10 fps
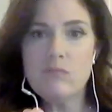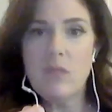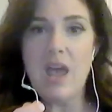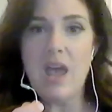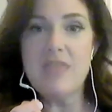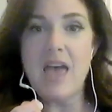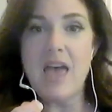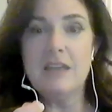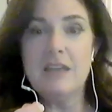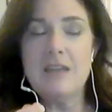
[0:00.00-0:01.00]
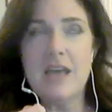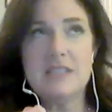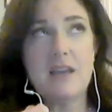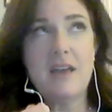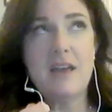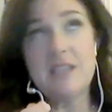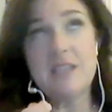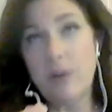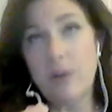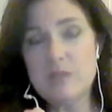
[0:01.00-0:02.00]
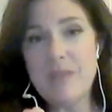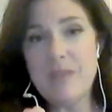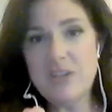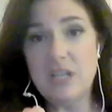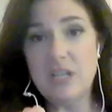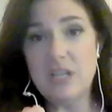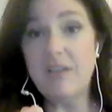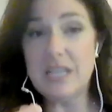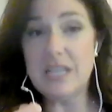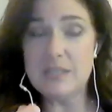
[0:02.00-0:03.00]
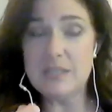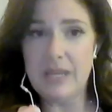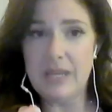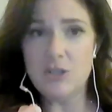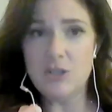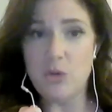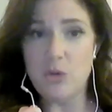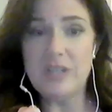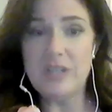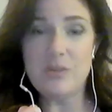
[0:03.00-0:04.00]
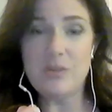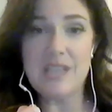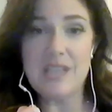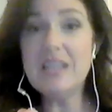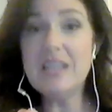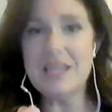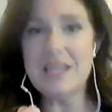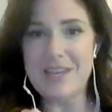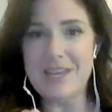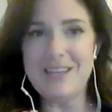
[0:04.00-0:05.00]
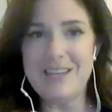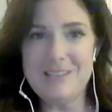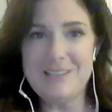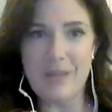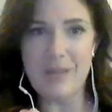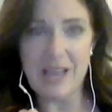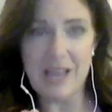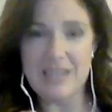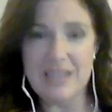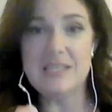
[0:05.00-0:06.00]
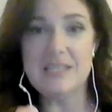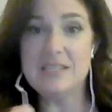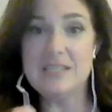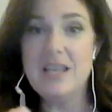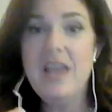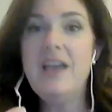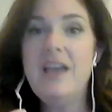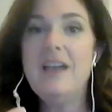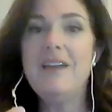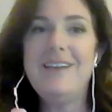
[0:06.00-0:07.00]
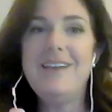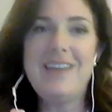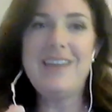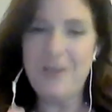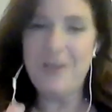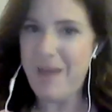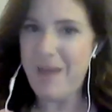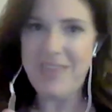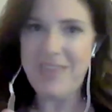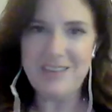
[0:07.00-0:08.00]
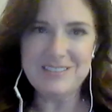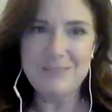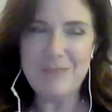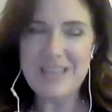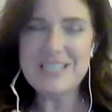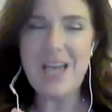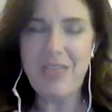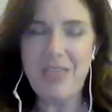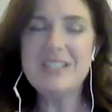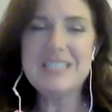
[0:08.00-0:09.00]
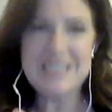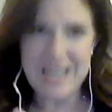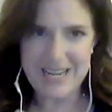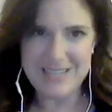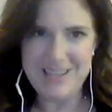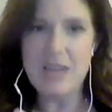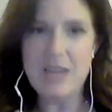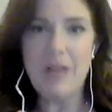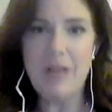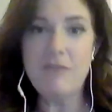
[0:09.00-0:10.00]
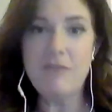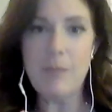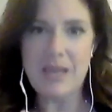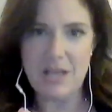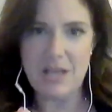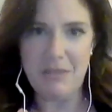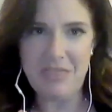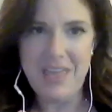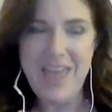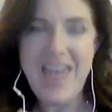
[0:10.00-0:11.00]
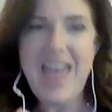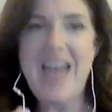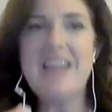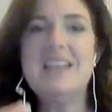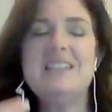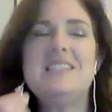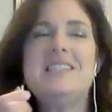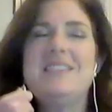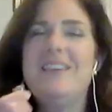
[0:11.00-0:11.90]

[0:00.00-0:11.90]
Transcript: then as Erik was mentioning, funding is a big issue. And so the second thing that I tell my clients is get on the Mass Health site and apply for Mass Health. And it's